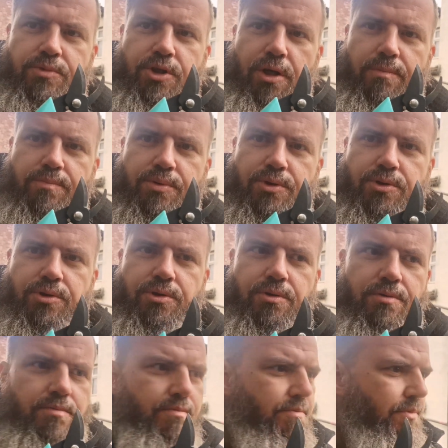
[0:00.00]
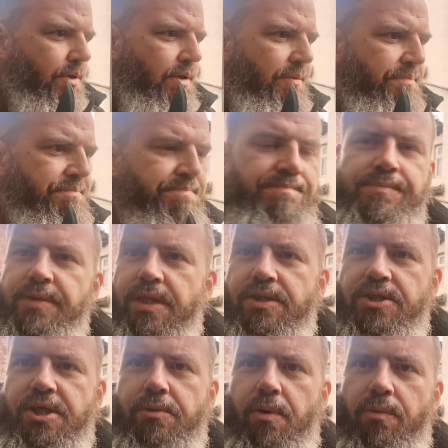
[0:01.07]
jobs.
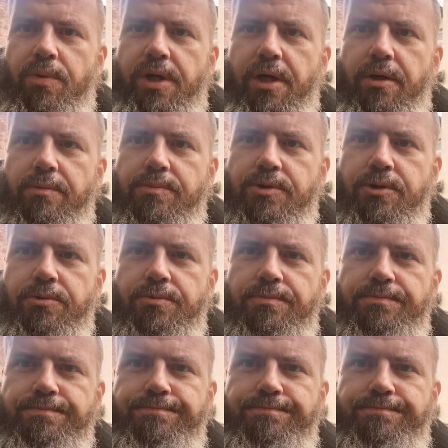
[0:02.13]
Let's see what we get up to.